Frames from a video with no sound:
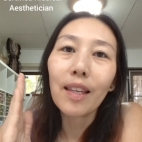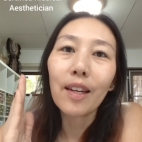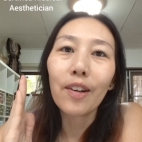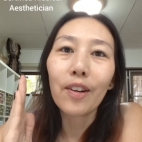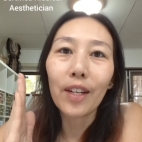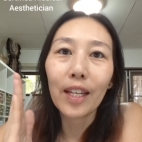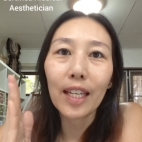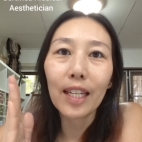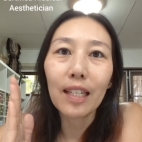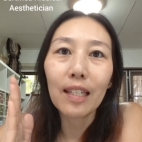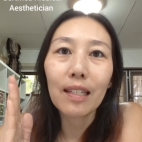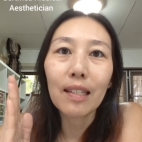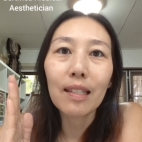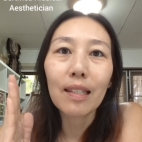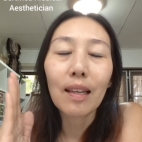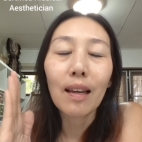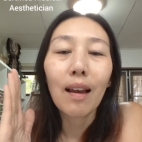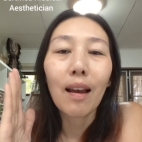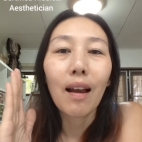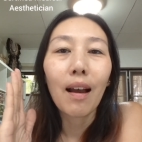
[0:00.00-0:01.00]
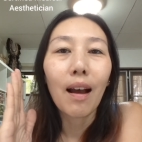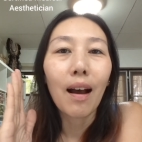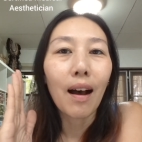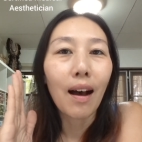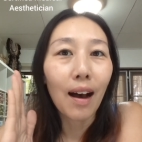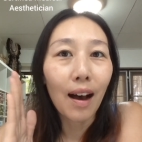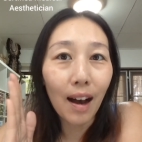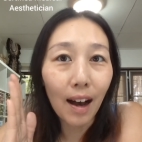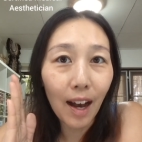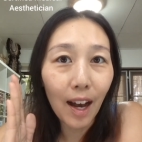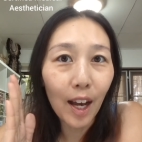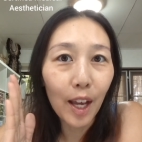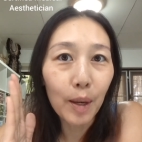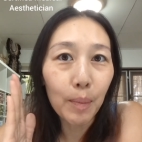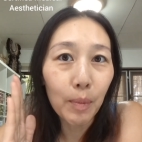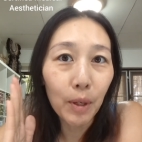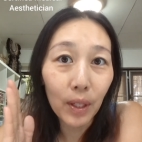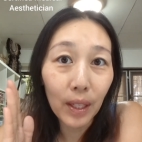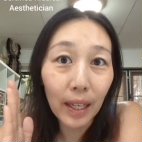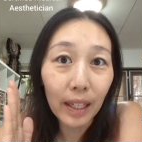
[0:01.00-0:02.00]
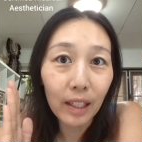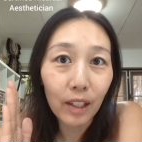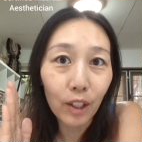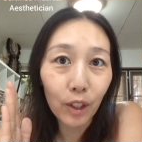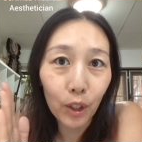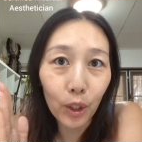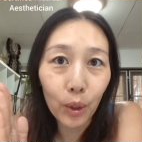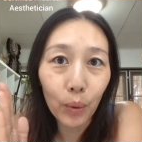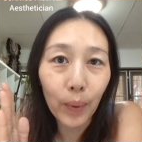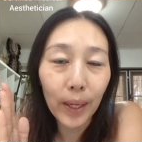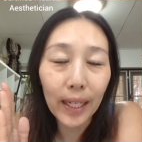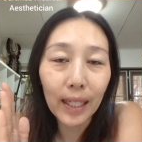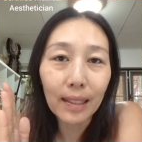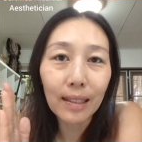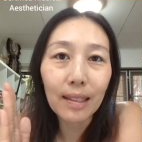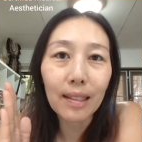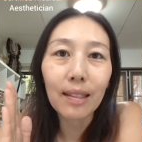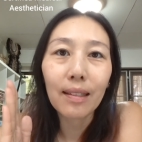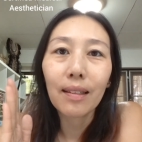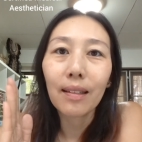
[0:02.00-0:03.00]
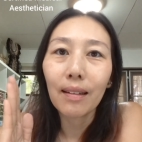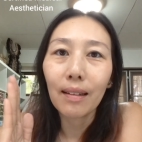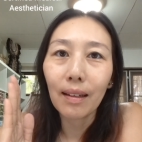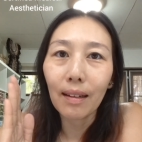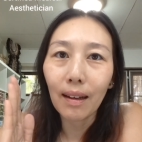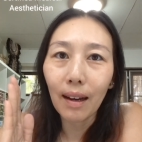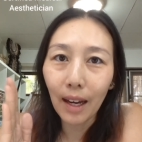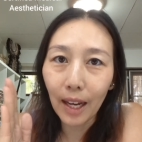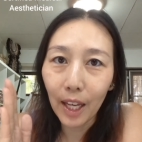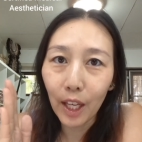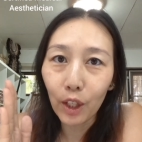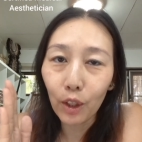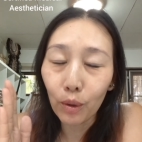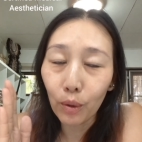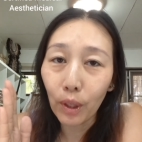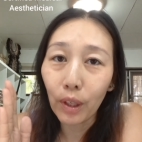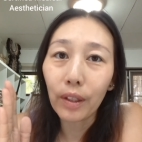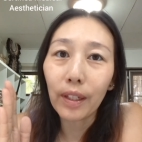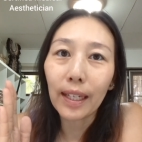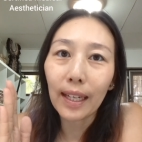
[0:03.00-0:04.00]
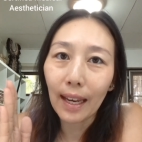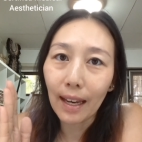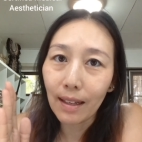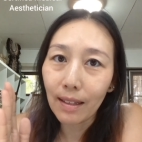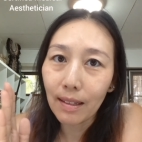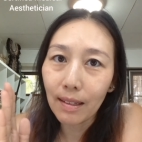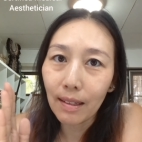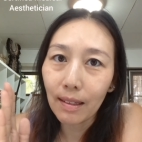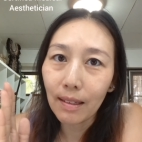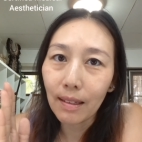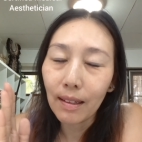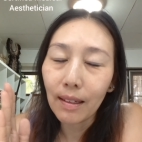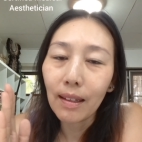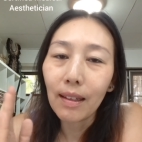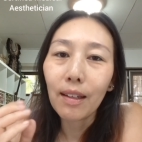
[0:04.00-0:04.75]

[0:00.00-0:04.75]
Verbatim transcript: there is a high molecular weight hyaluronic acid.